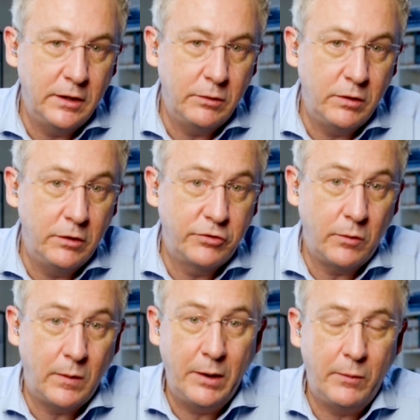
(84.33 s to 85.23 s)
And, and
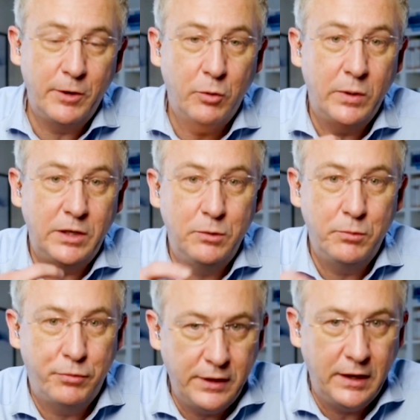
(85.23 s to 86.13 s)
so I want to know what you
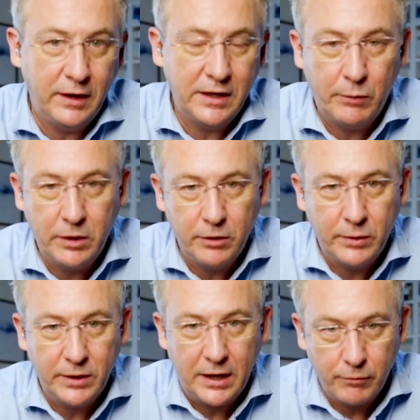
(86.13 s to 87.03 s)
think, and I want to know
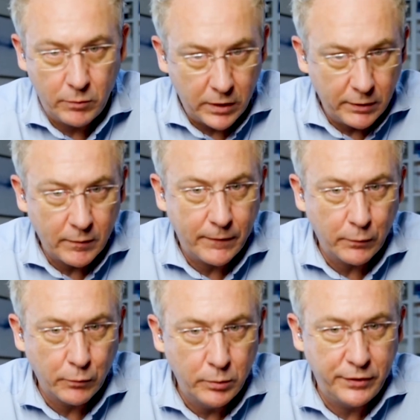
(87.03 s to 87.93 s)
what everyone around the
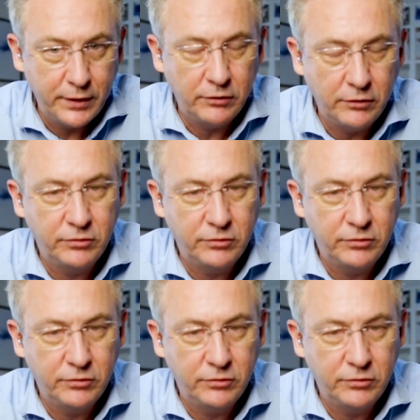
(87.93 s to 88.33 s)
room thinks